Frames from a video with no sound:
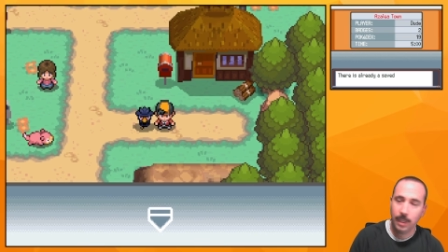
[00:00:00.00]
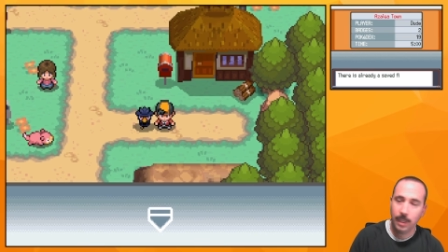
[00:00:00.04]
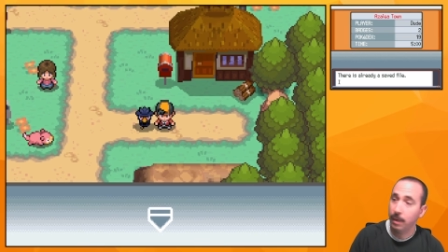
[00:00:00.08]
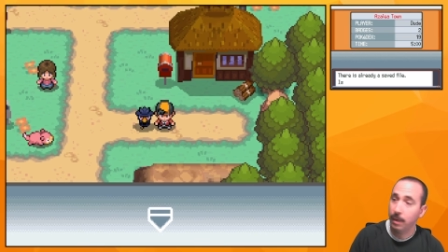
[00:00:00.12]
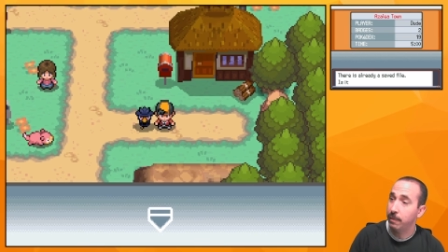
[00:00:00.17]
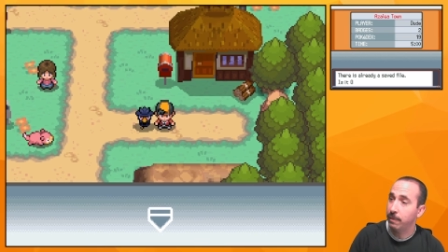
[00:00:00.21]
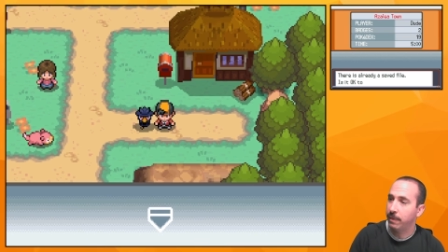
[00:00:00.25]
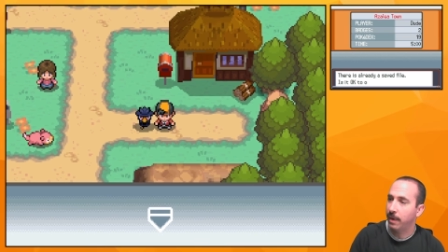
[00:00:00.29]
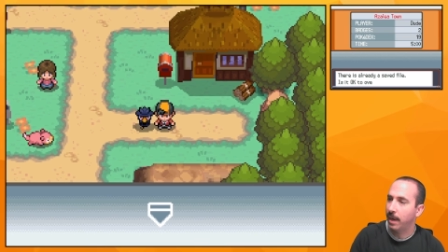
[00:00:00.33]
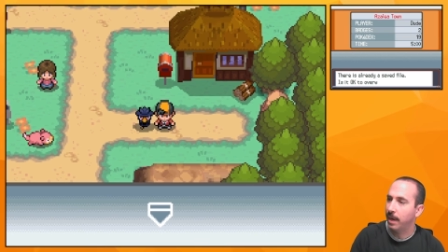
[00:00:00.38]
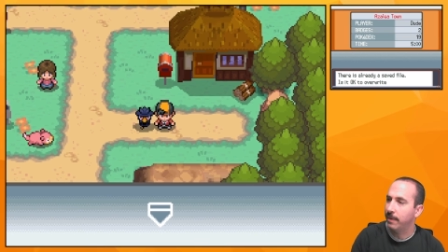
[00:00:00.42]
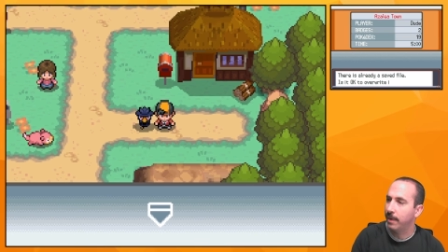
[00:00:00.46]

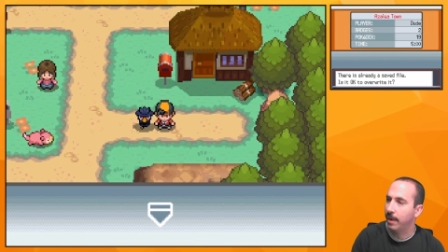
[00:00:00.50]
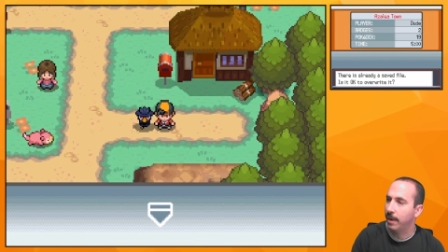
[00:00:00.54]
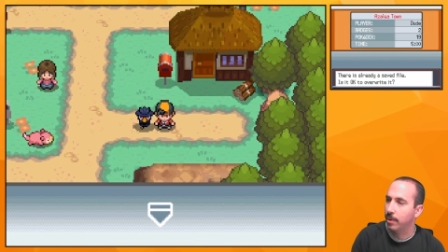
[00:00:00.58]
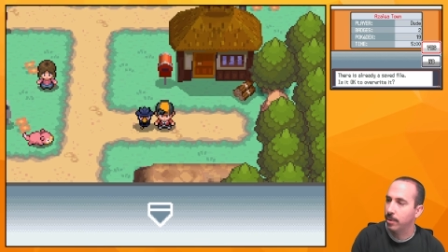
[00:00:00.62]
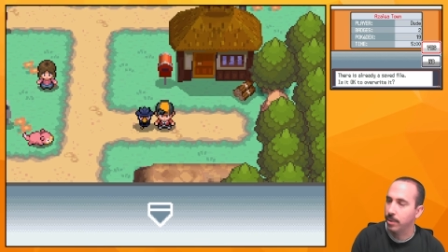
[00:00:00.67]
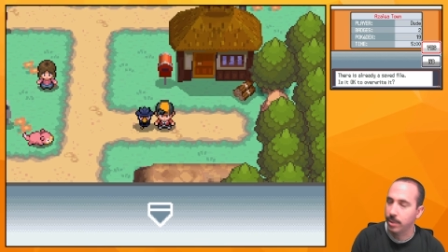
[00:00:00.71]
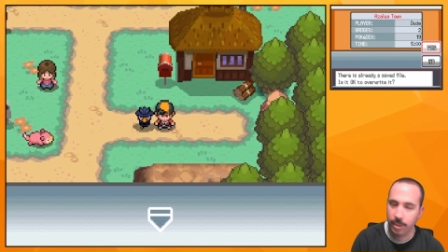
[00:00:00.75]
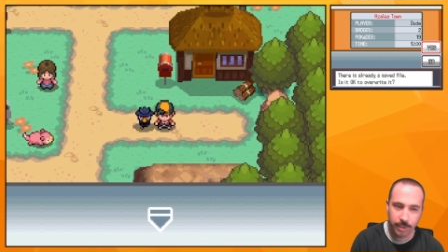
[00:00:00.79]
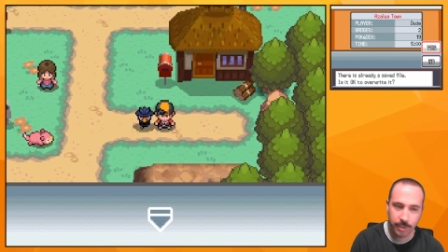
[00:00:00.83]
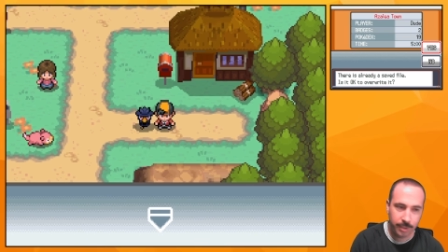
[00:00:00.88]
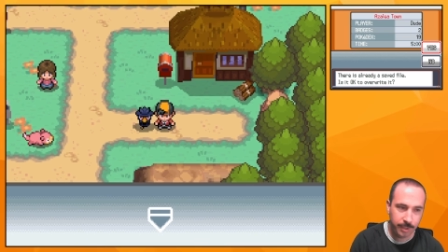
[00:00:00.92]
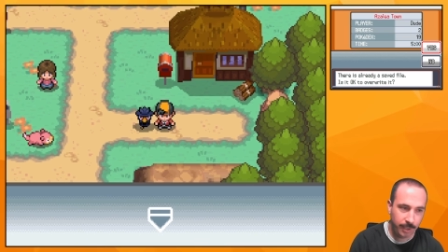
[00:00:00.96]
5 hours
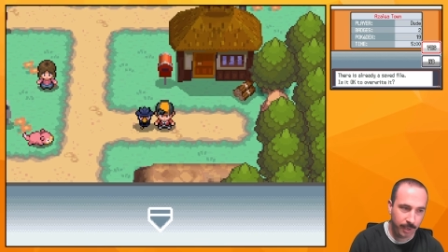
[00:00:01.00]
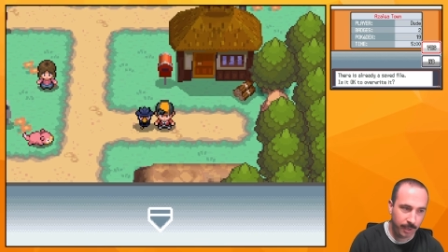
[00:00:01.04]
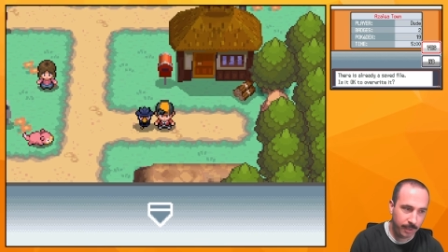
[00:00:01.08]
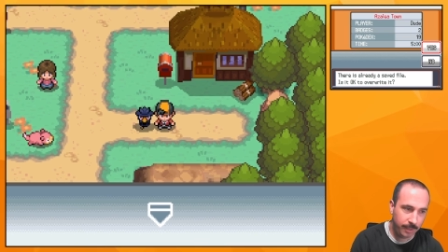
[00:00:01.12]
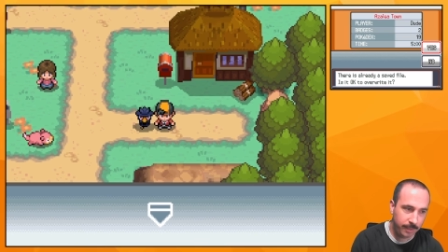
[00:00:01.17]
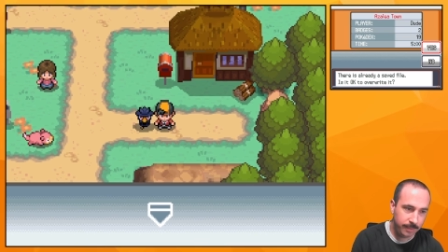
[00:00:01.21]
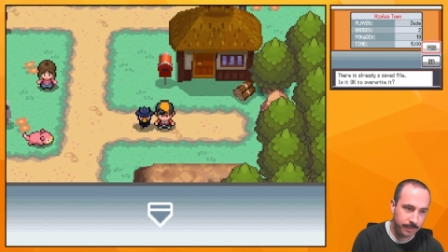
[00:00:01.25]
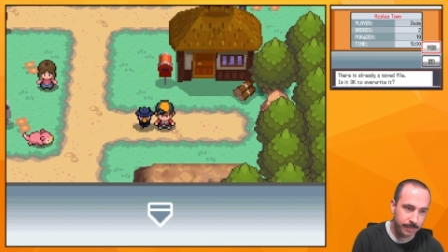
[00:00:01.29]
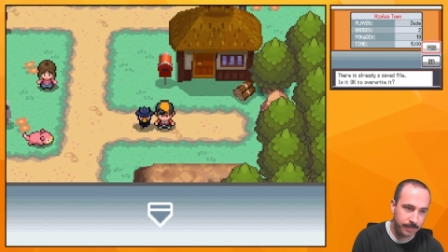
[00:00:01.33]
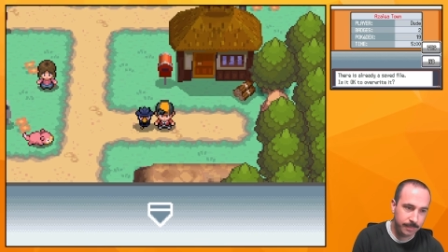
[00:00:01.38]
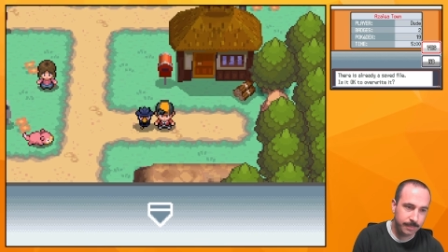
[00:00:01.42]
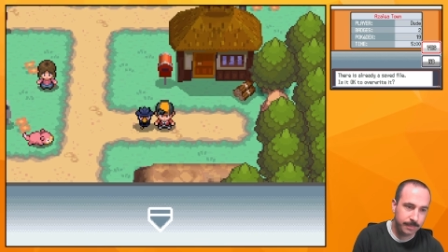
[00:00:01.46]
on the dot?
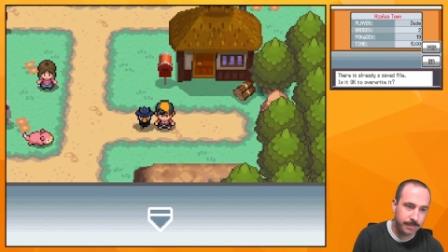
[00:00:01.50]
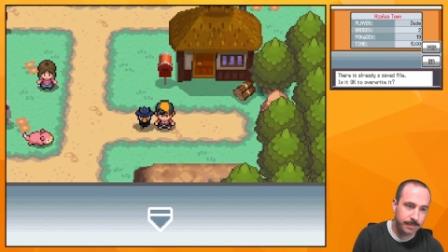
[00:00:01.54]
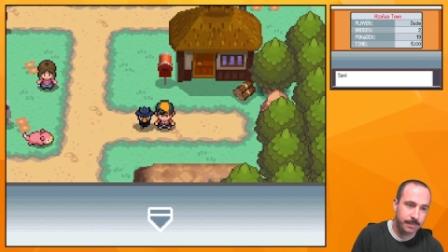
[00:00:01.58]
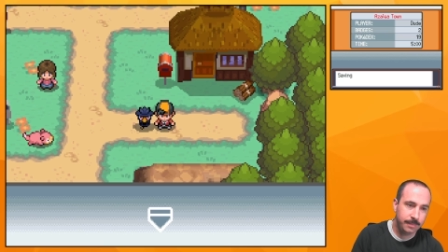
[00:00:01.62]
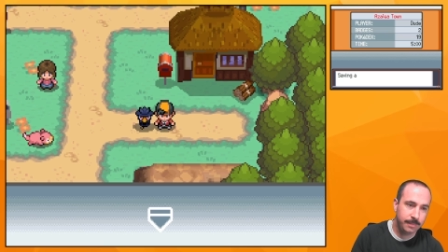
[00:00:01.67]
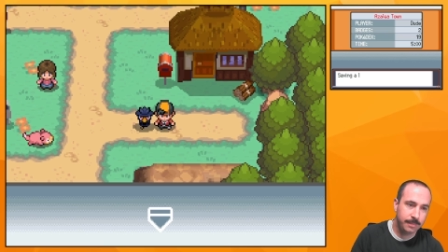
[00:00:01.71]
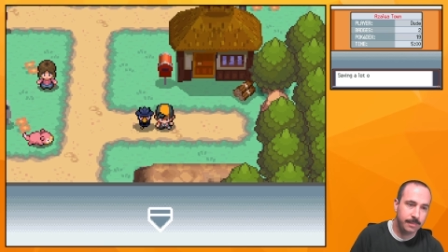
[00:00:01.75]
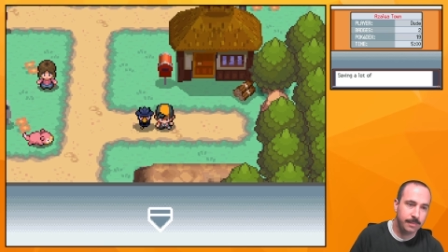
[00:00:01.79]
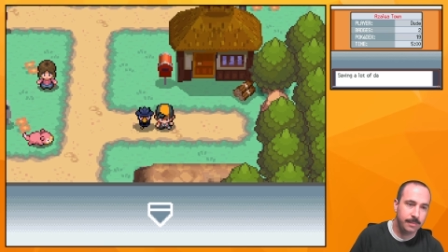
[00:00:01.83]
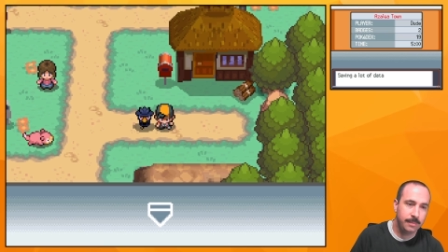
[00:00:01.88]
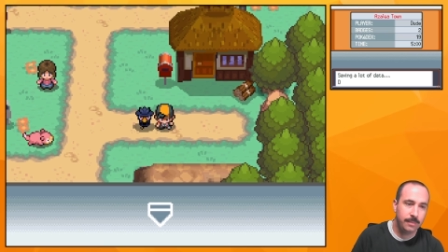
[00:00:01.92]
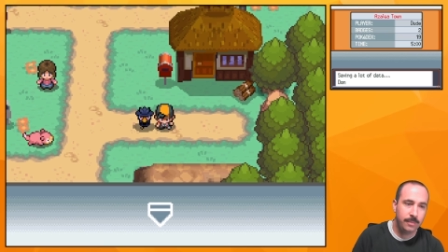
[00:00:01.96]

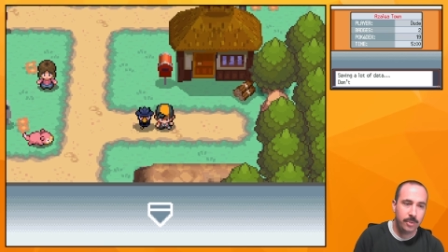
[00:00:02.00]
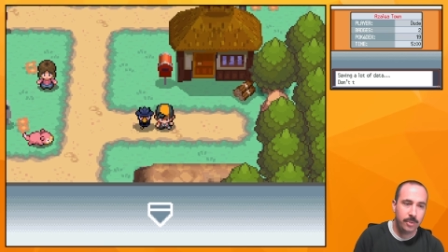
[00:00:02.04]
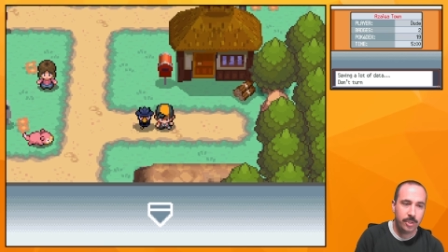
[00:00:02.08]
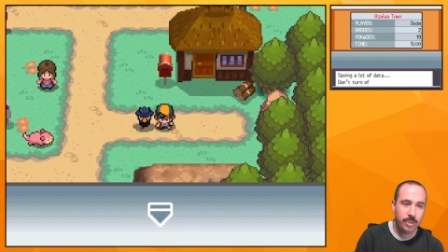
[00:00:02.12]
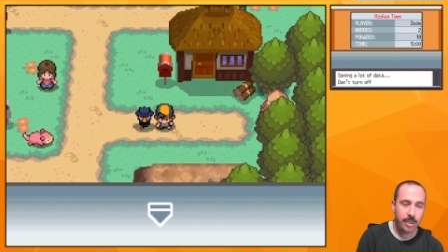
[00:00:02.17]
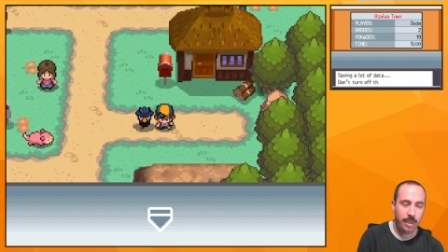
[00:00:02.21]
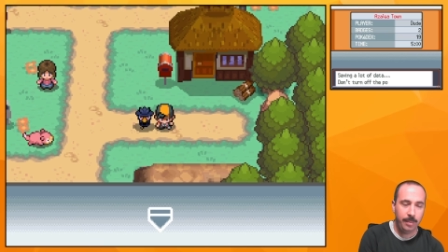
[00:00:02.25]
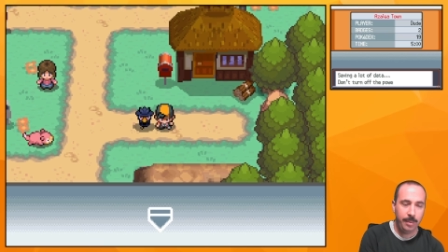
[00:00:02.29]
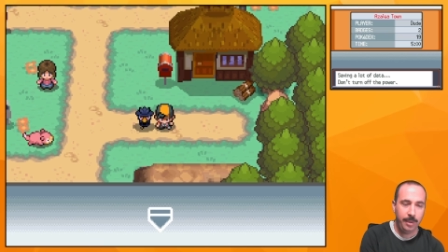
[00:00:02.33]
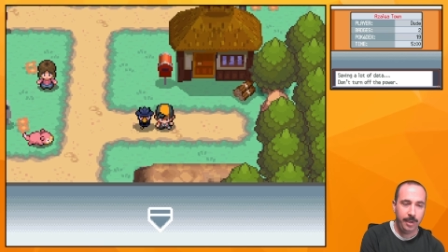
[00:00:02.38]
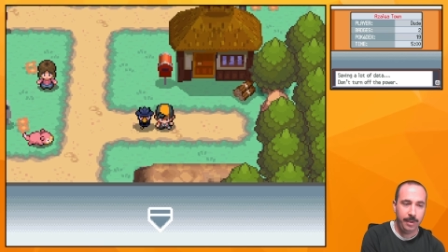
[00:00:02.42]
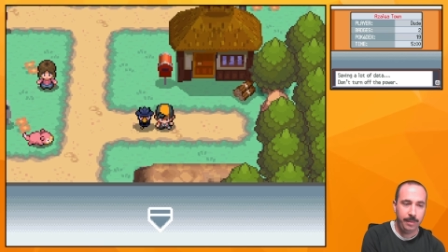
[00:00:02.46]
It's
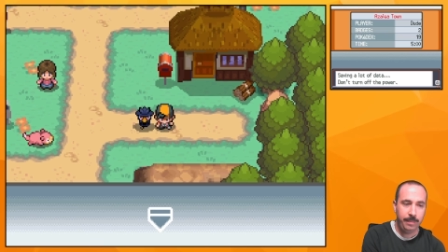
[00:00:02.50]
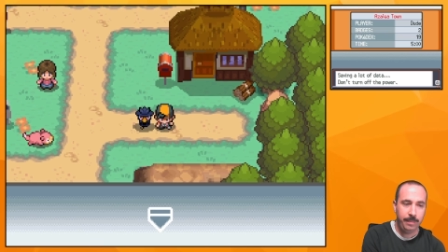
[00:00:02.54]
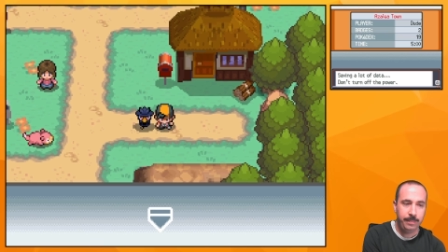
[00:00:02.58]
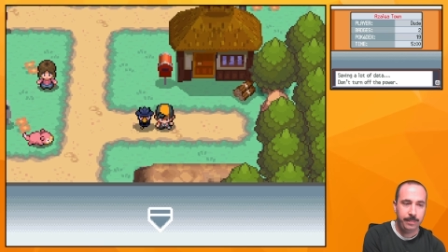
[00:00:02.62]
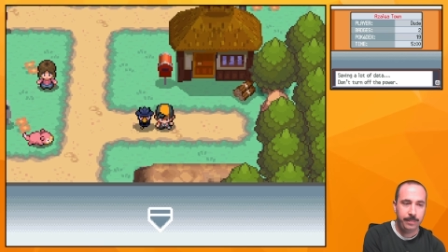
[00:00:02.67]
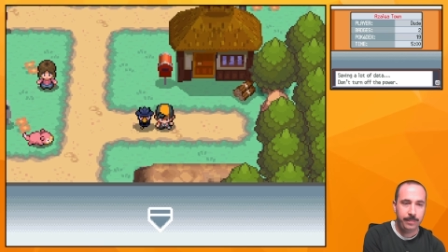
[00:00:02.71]
not bad.